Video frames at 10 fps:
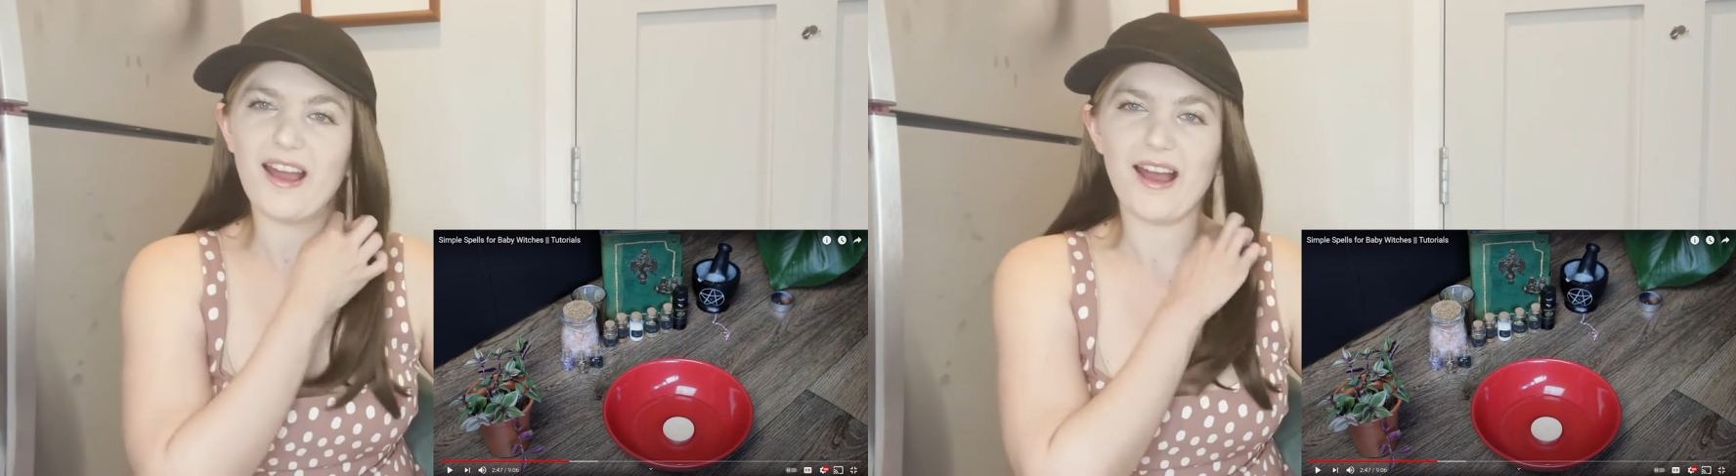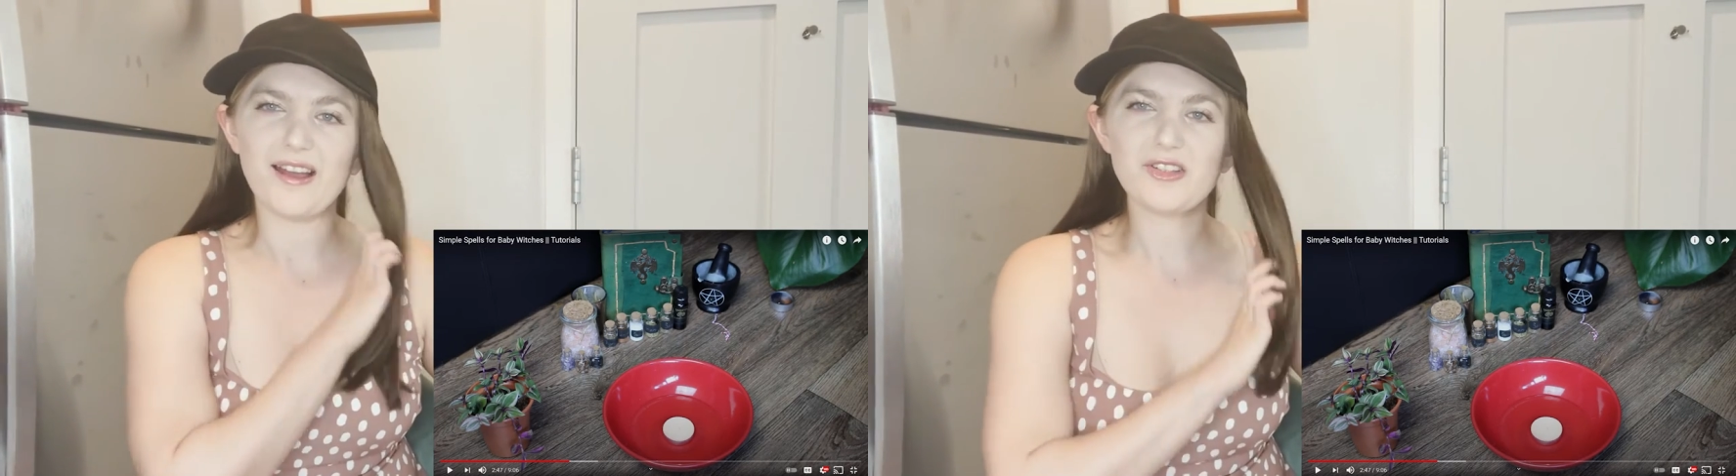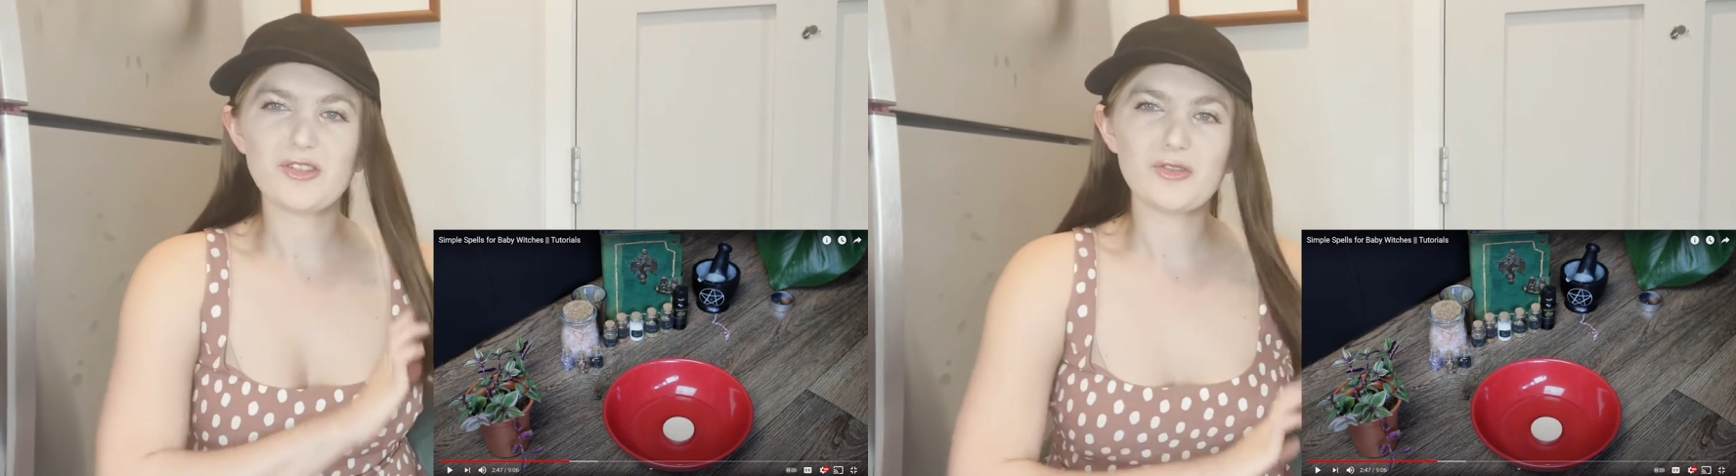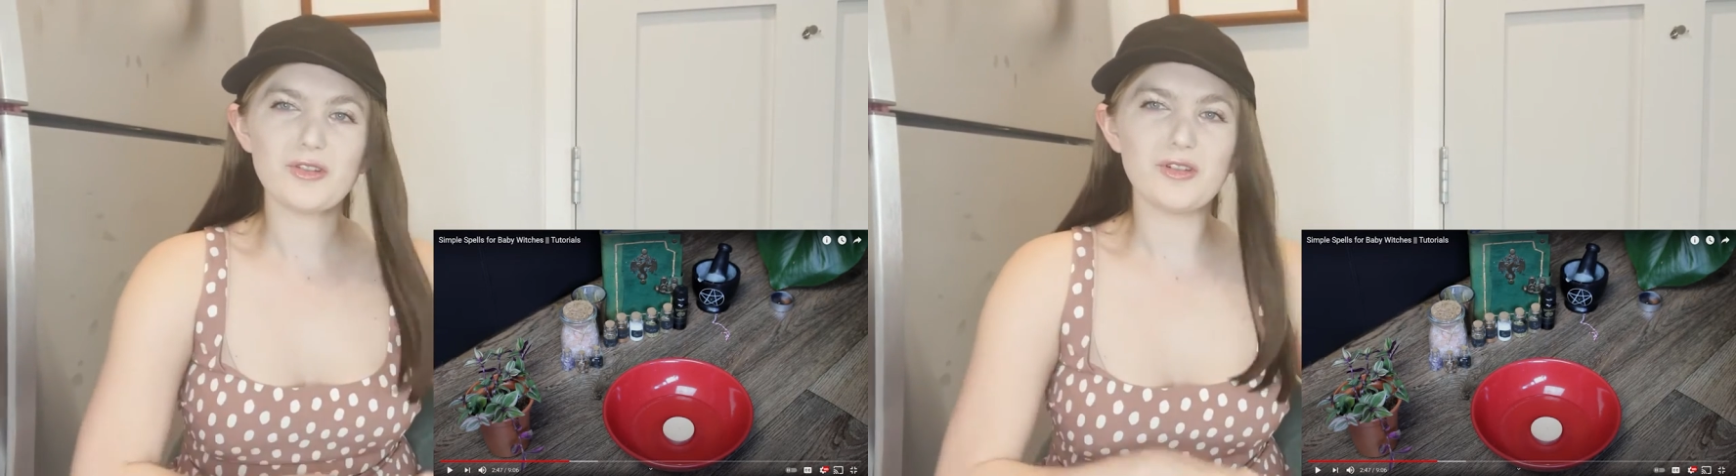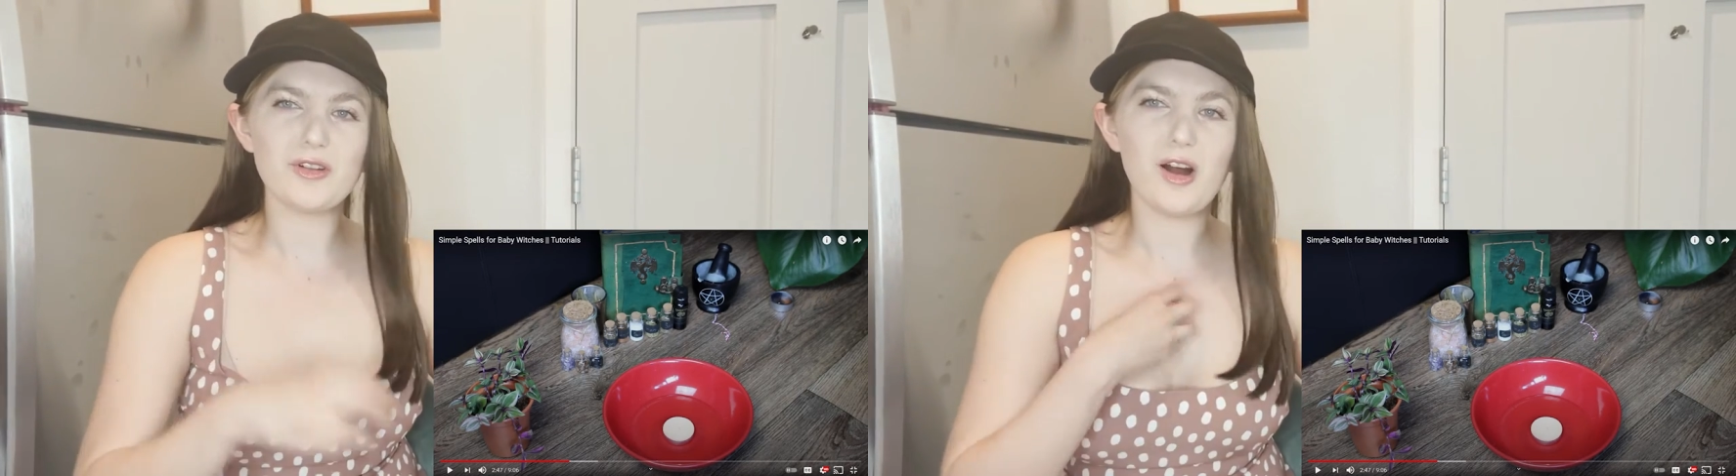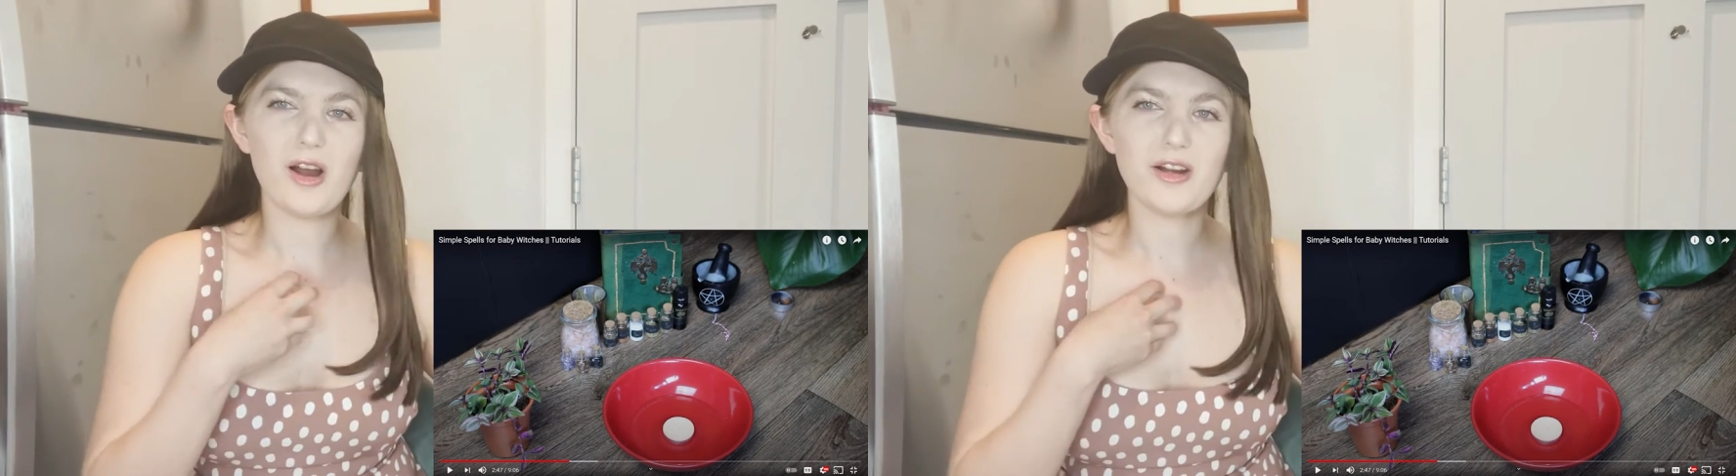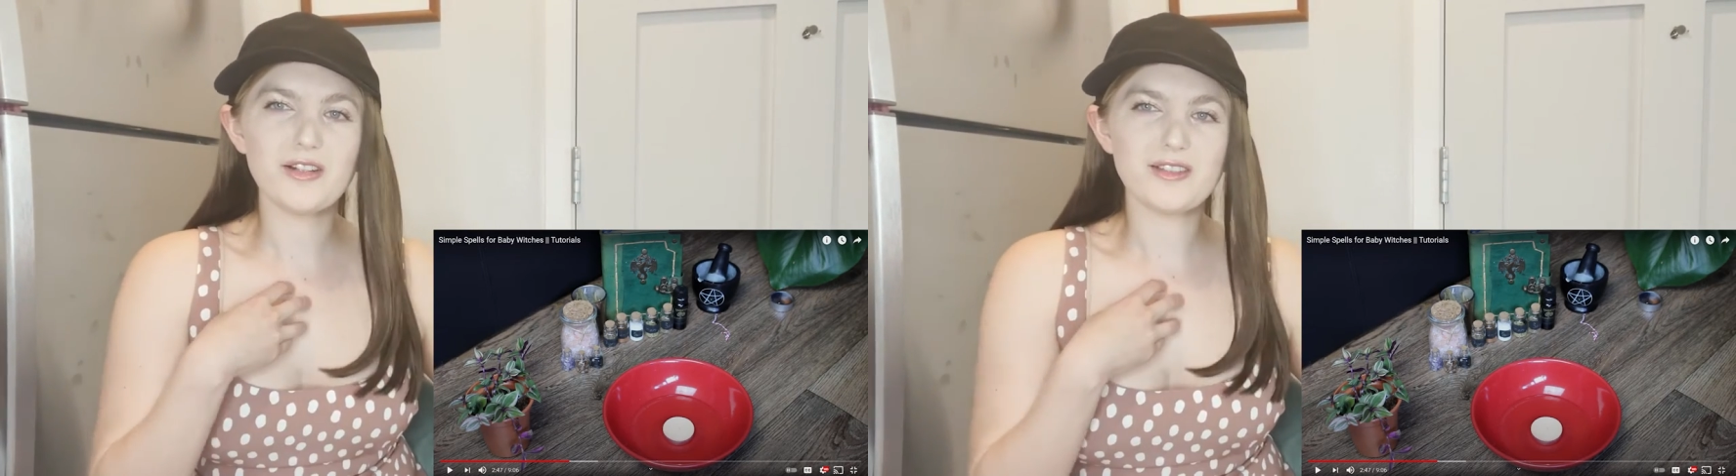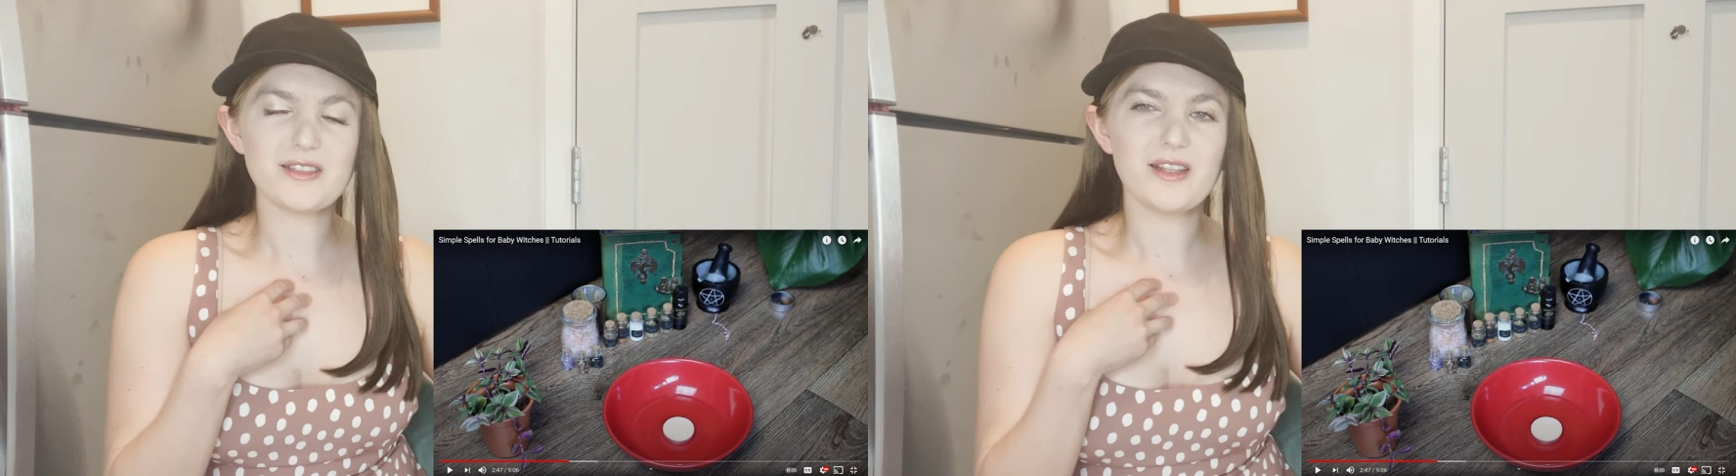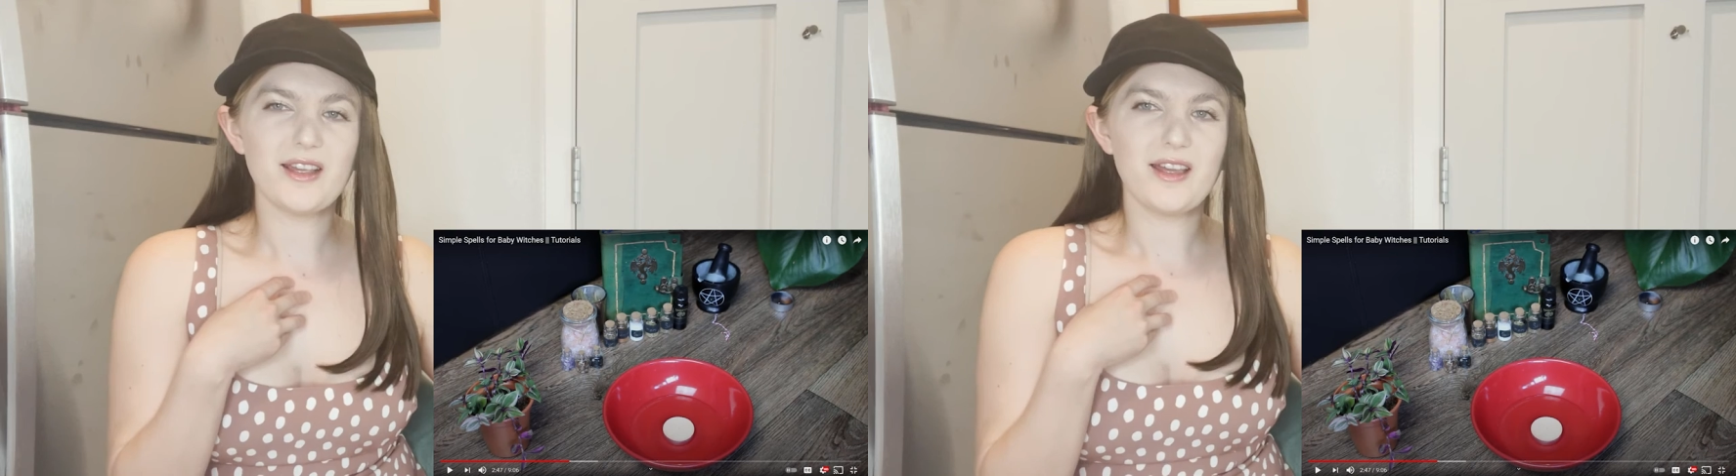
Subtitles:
astral heart,